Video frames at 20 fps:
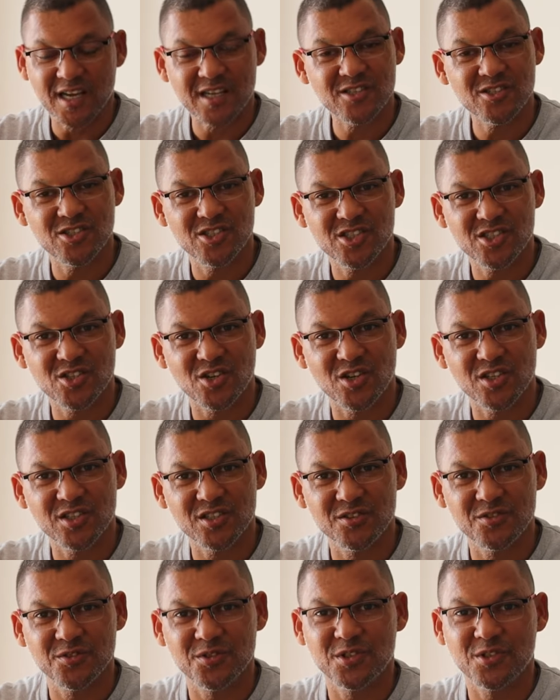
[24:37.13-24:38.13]
actually
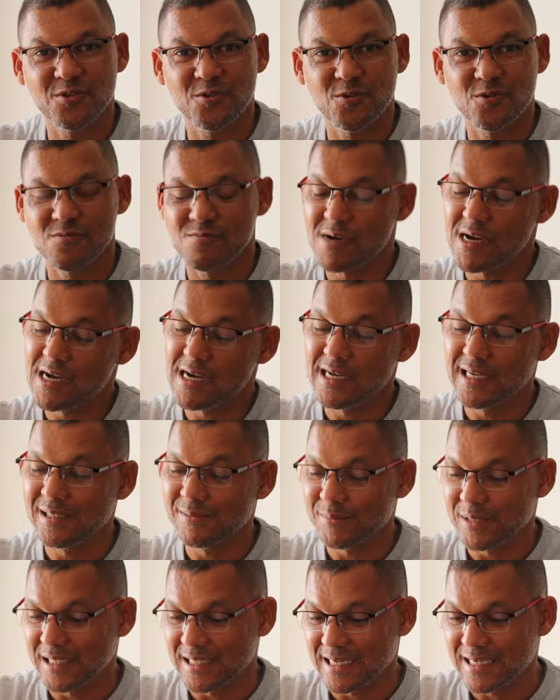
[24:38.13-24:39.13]
starting to record my
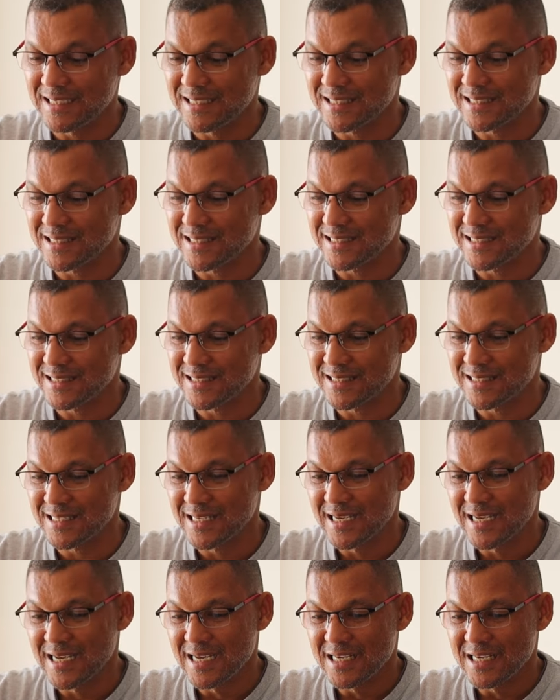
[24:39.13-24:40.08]
run distances.